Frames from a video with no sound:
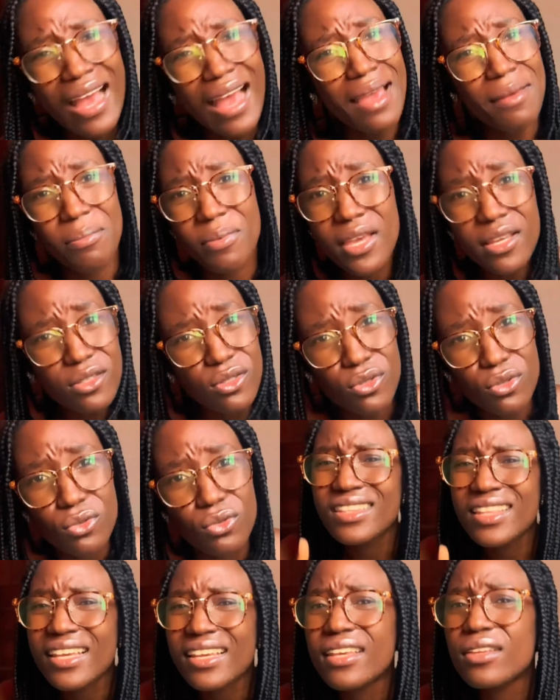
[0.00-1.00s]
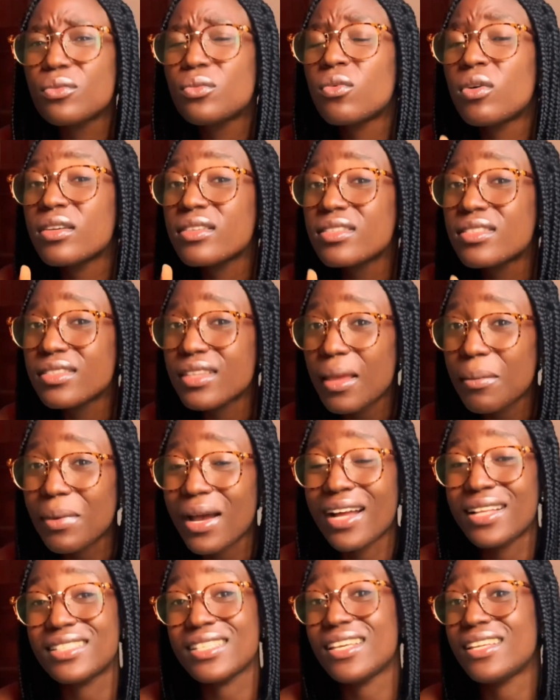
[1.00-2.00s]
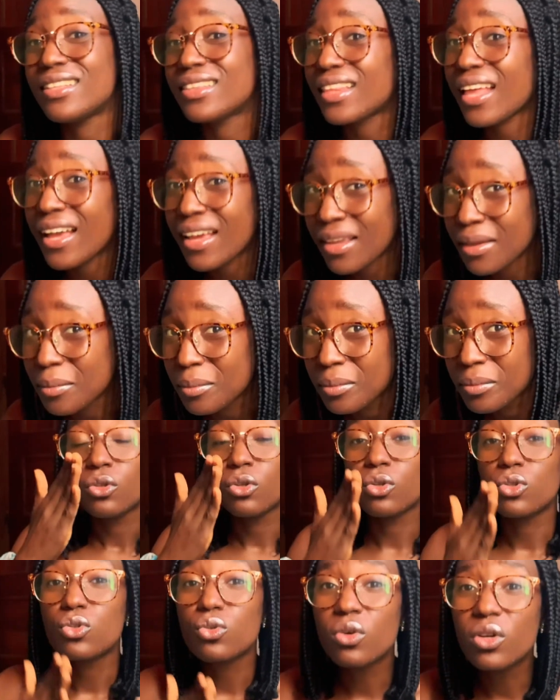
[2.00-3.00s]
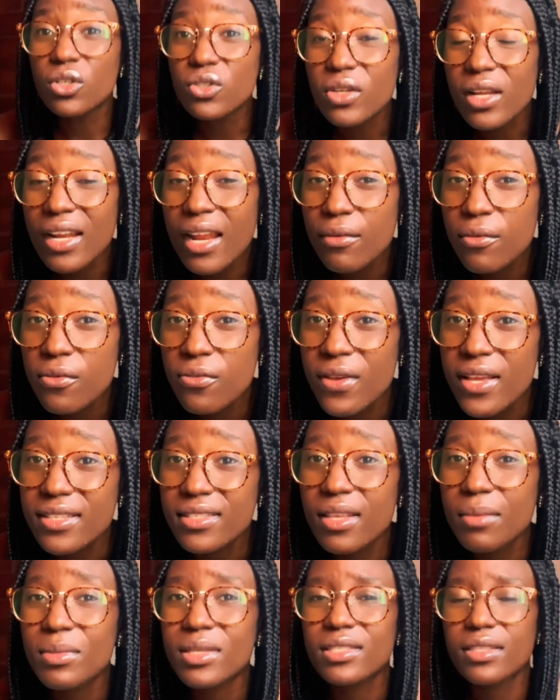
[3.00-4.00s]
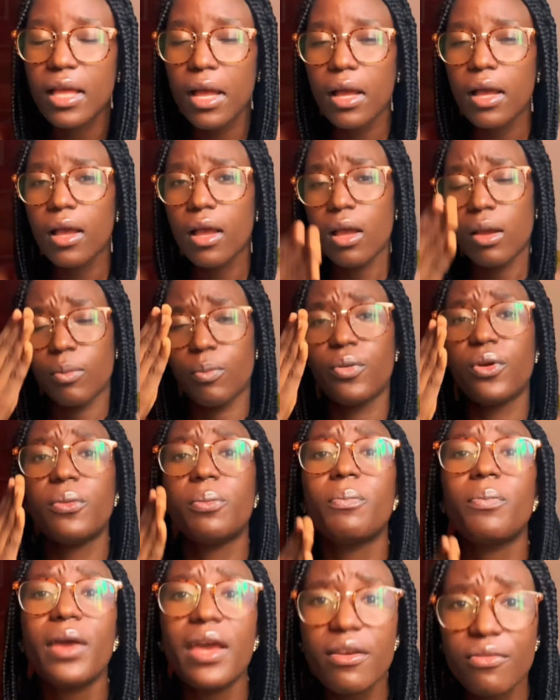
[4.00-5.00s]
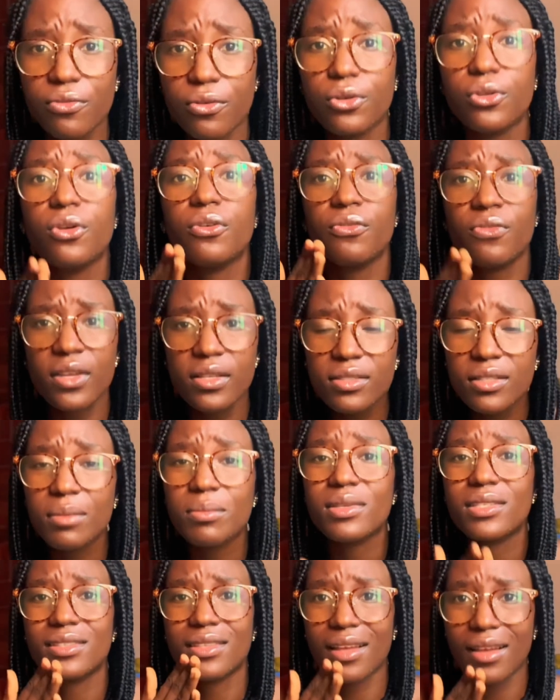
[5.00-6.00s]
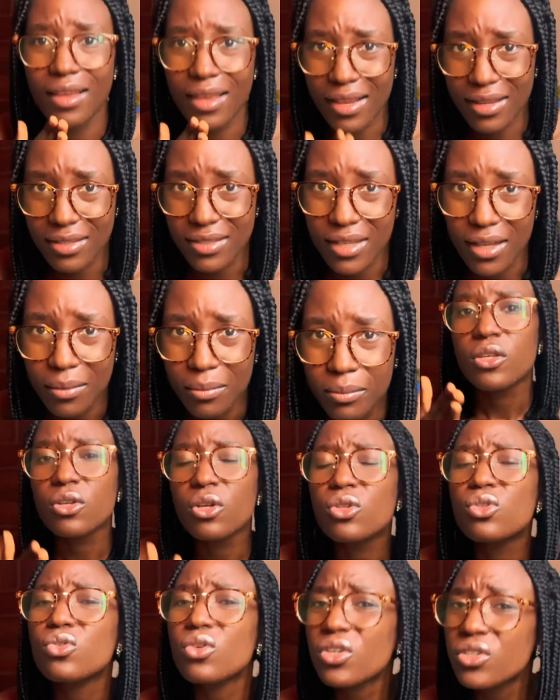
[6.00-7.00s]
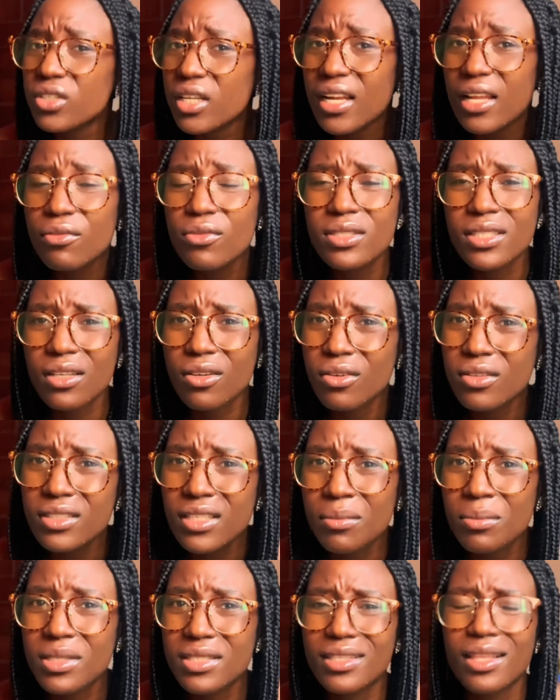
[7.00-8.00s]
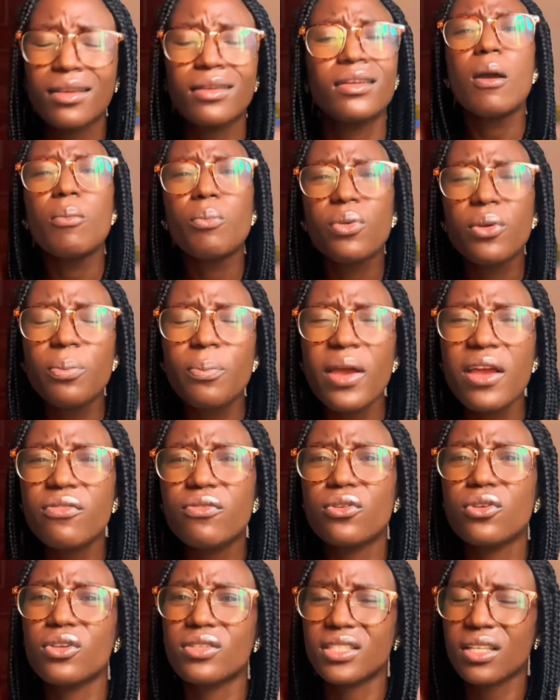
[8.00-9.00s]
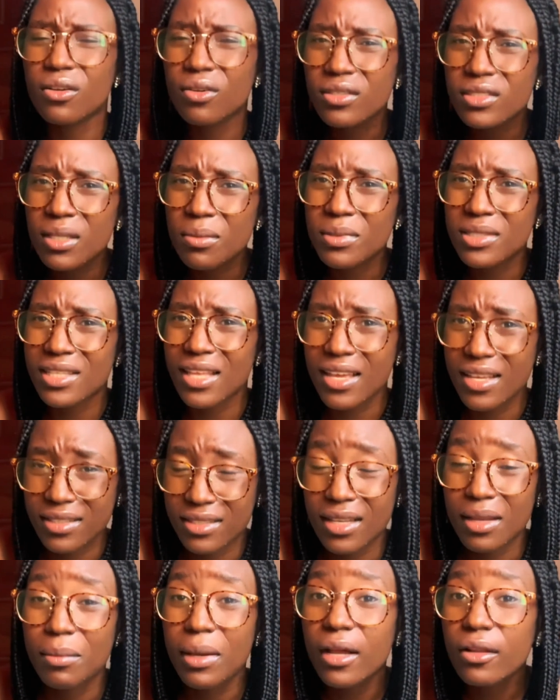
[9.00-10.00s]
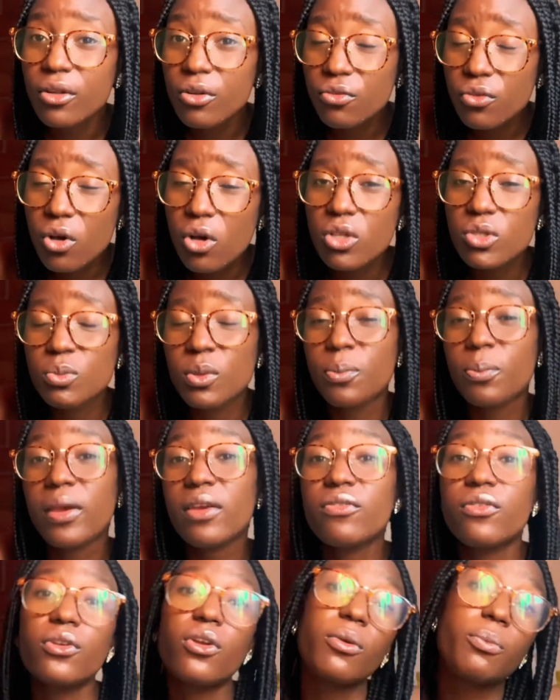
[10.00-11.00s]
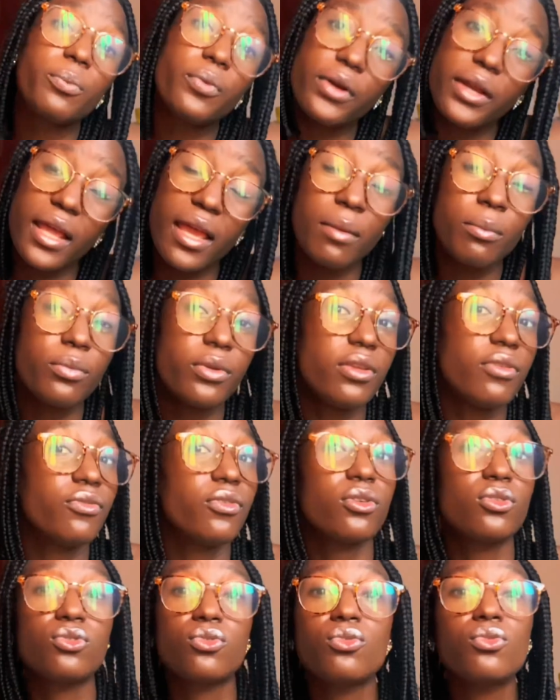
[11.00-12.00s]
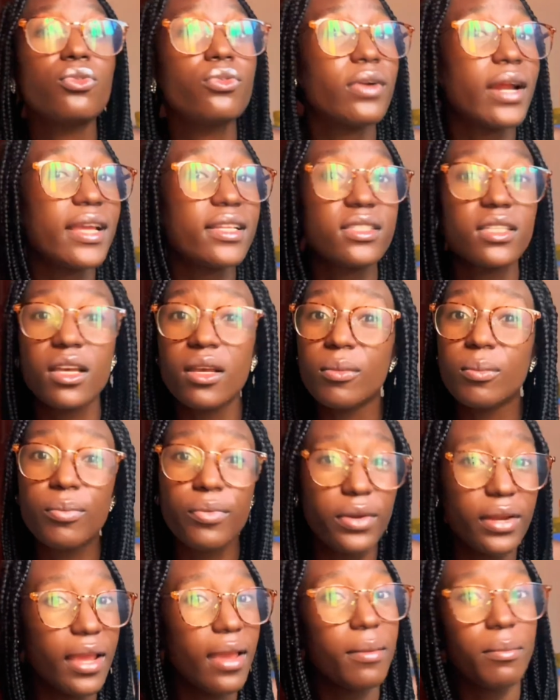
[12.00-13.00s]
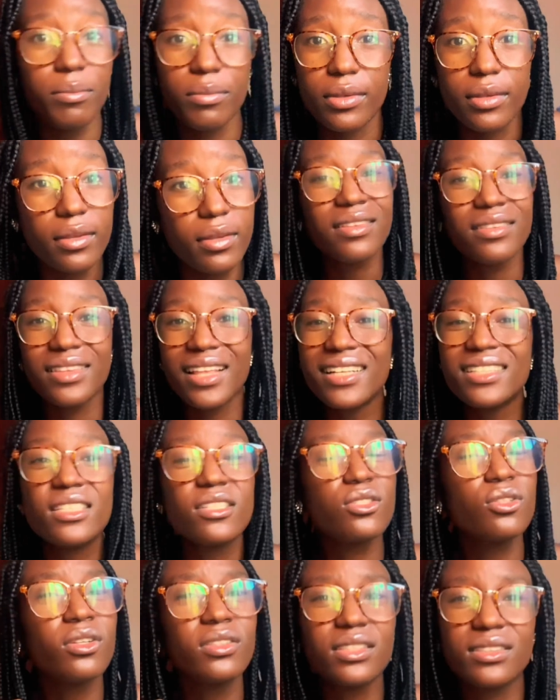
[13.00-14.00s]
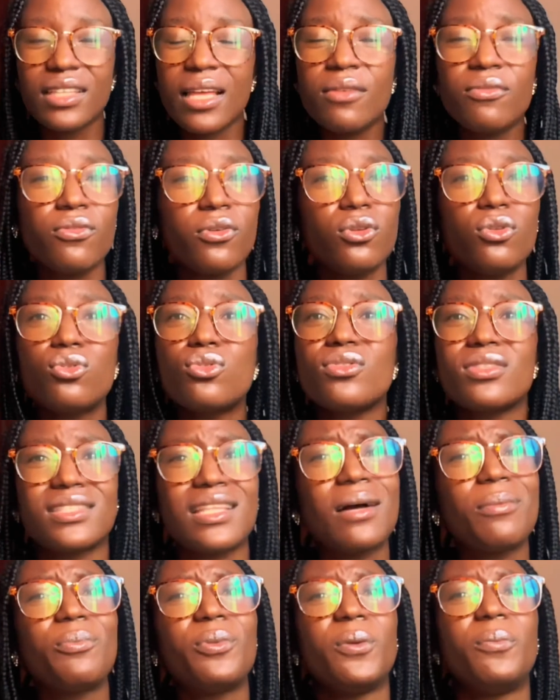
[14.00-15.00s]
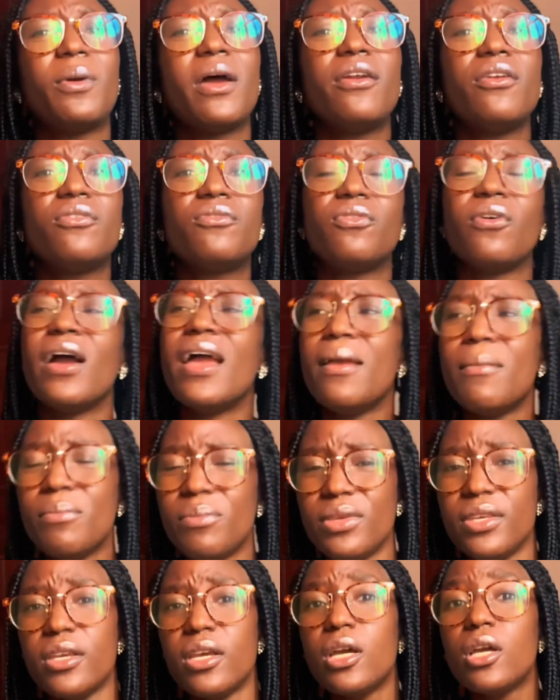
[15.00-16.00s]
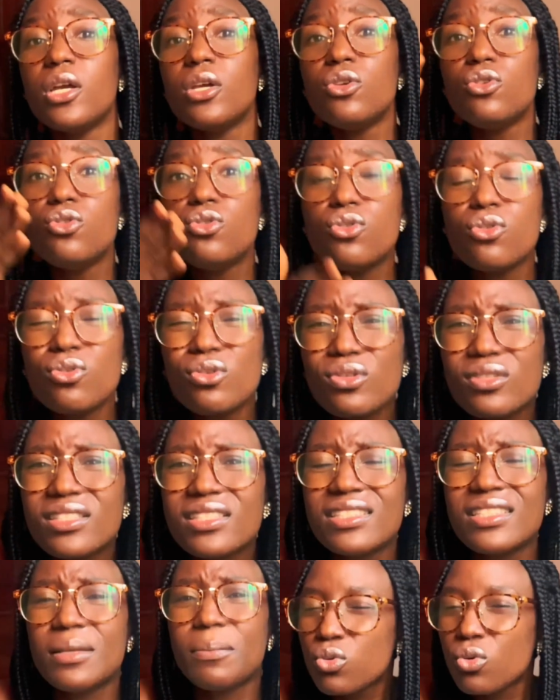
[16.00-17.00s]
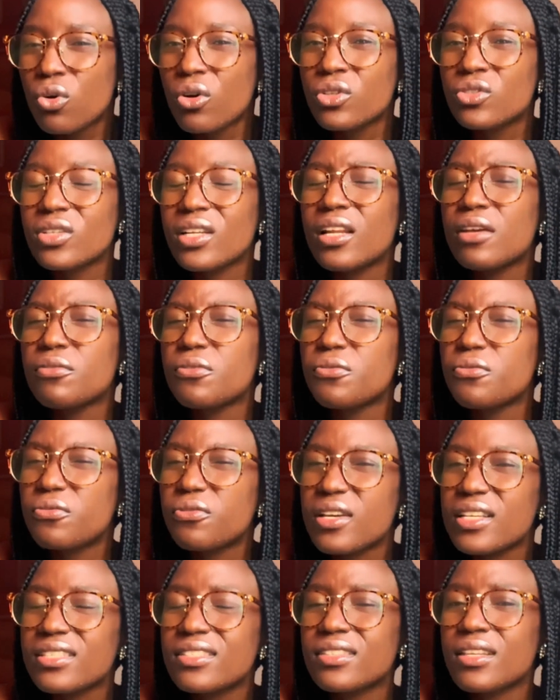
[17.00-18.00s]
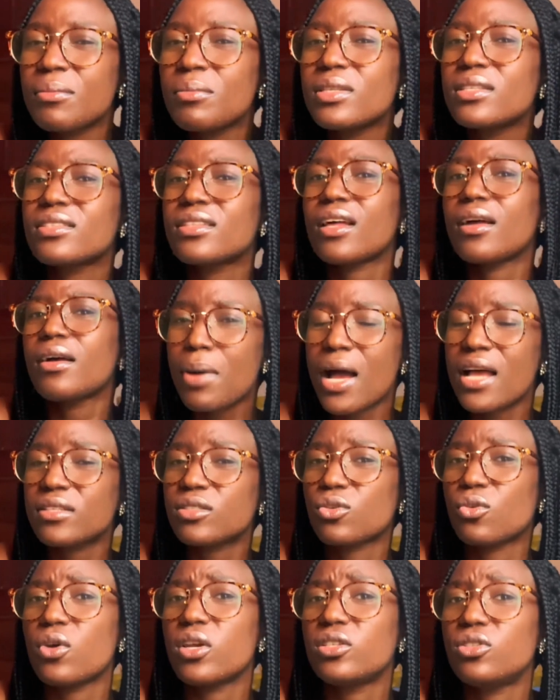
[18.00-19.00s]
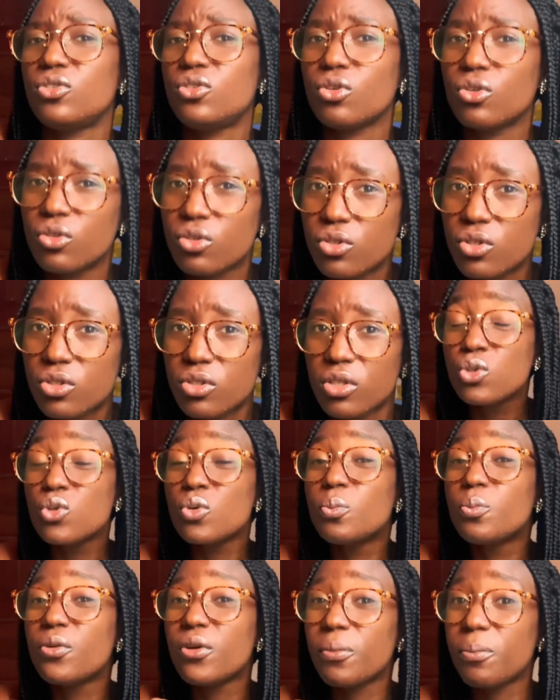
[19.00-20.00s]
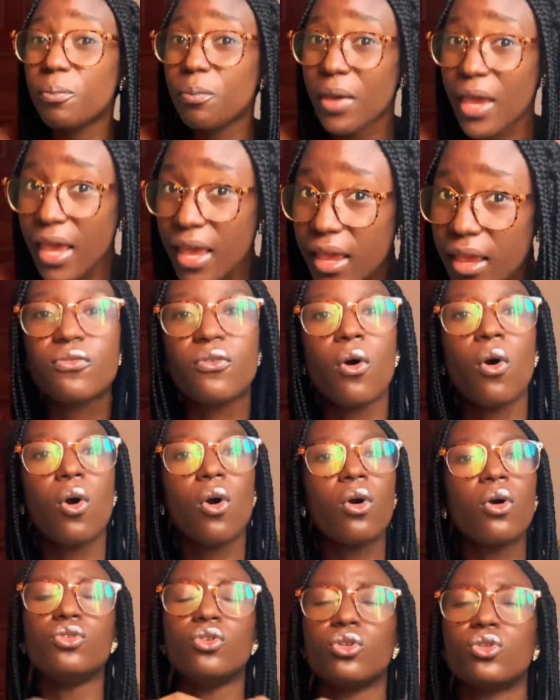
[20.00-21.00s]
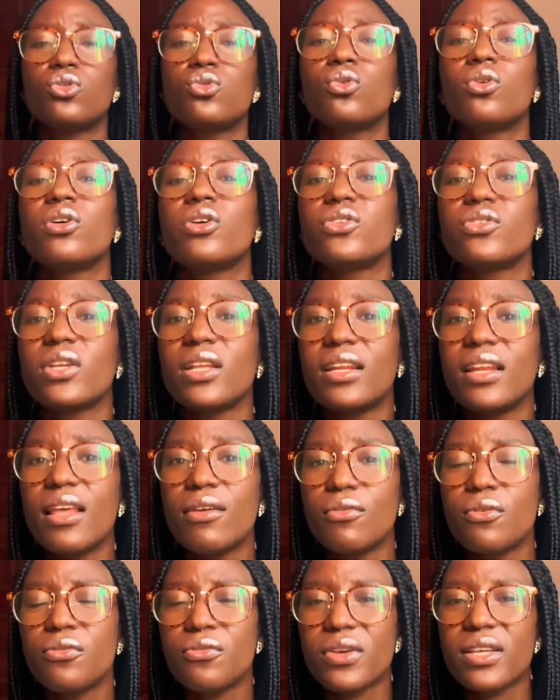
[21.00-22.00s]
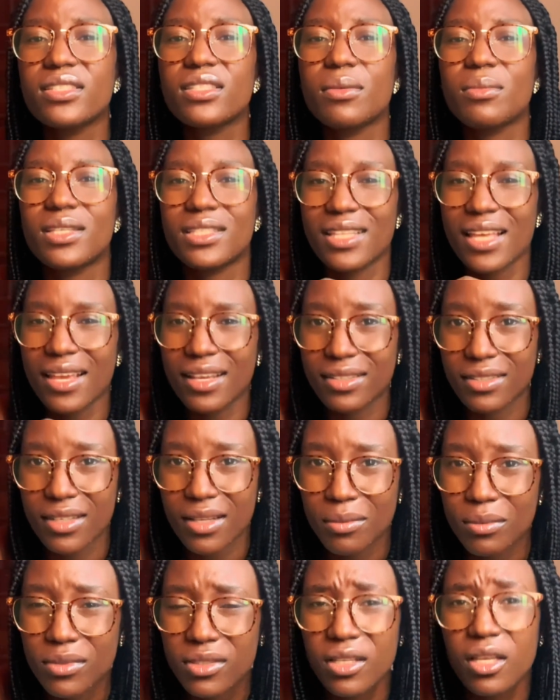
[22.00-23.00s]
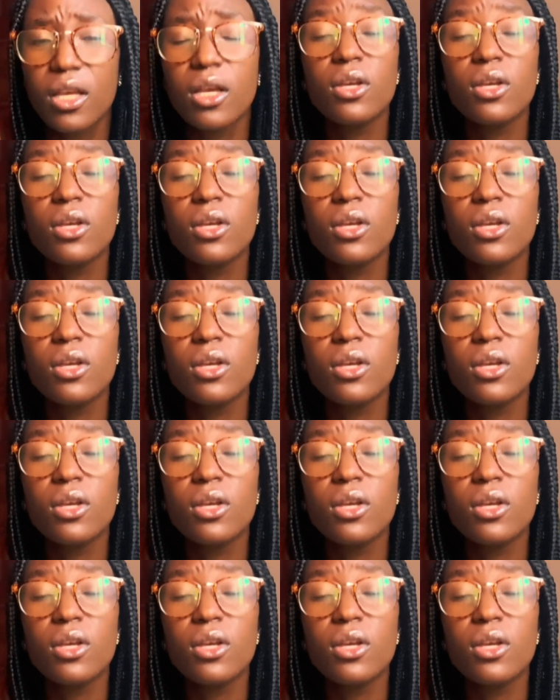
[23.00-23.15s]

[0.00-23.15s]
I beg you, take it one step at a time. Your 200 level first semester, prepare for your first semester exam. Your 200 level second semester, prepare for your second semester exam. And of course, prepare for your pre-MB if your school writes pre-MB. That is not the time for you to start preparing for MB. Use the 200 level first semester past questions to prepare for your 200 level first semester exams.